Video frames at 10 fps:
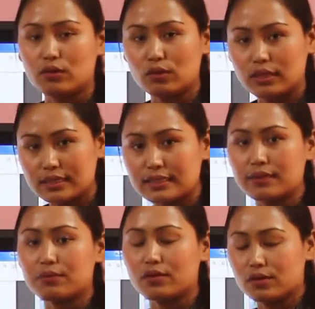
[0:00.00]
Will he
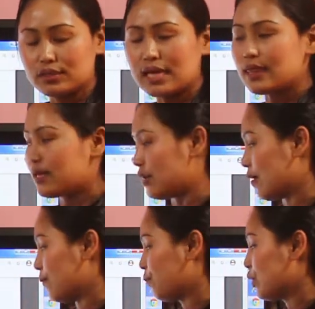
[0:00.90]
skip or not?
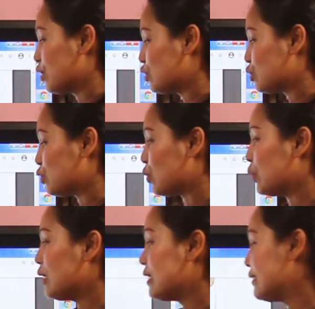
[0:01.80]
Then.
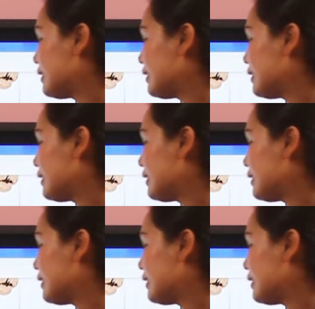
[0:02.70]
So